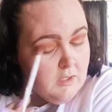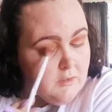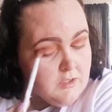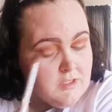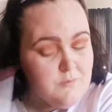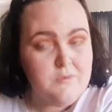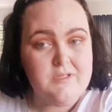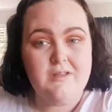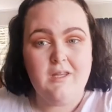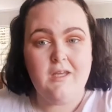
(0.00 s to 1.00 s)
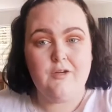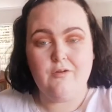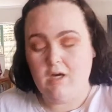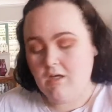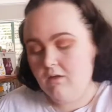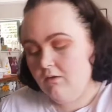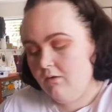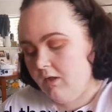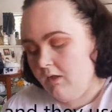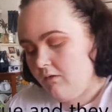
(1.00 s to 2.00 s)
just wasn't that great.
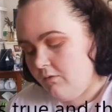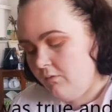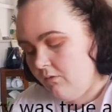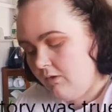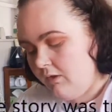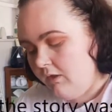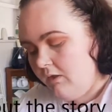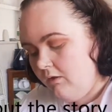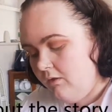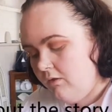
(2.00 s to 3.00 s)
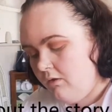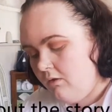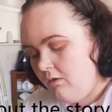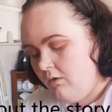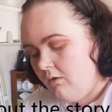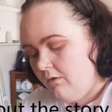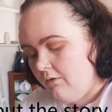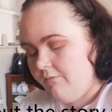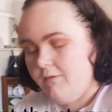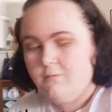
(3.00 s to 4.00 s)
Like, the quality
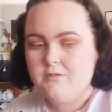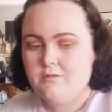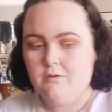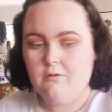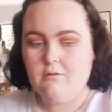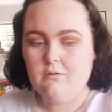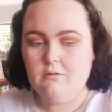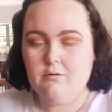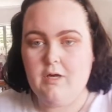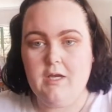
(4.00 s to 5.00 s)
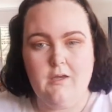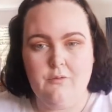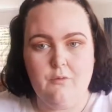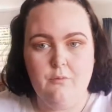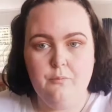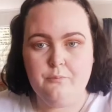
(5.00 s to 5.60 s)
of it was not great at all.